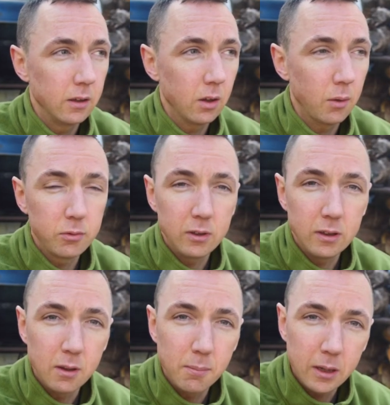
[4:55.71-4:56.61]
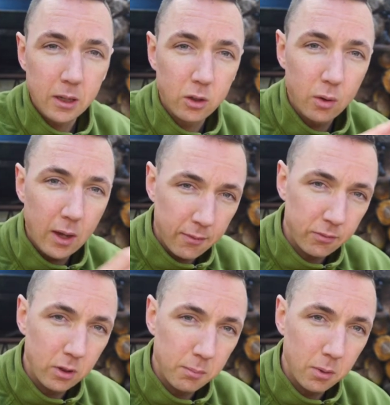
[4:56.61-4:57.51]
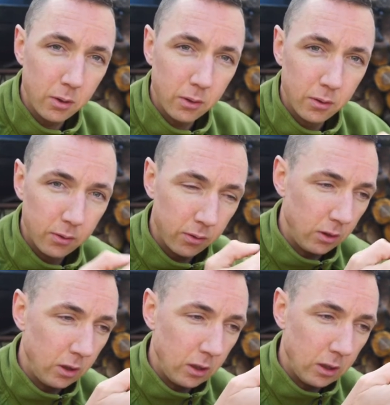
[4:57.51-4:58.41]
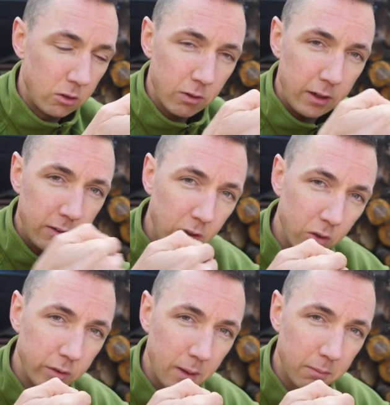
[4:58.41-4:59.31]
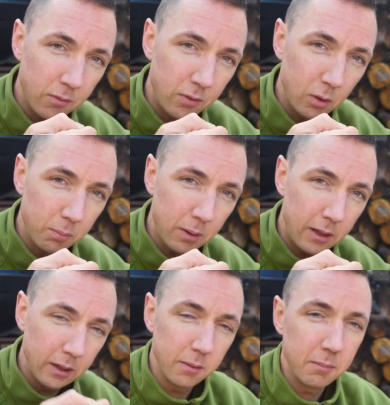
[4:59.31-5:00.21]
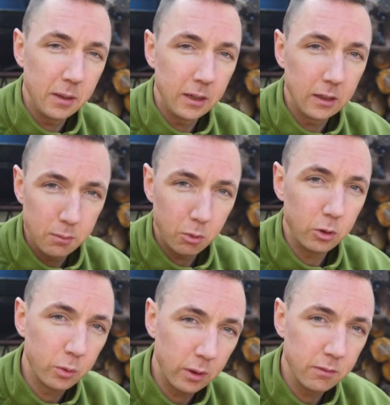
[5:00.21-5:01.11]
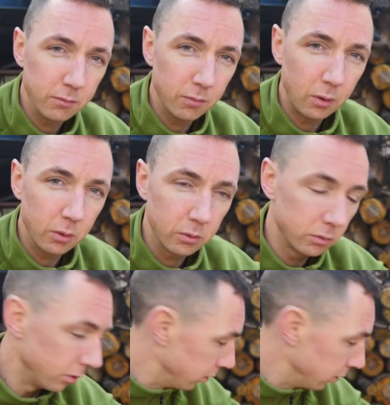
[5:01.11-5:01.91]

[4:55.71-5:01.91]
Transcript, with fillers: Obviously the bigger your f number greater your depth of field plane, meaning the more you'll get in focus.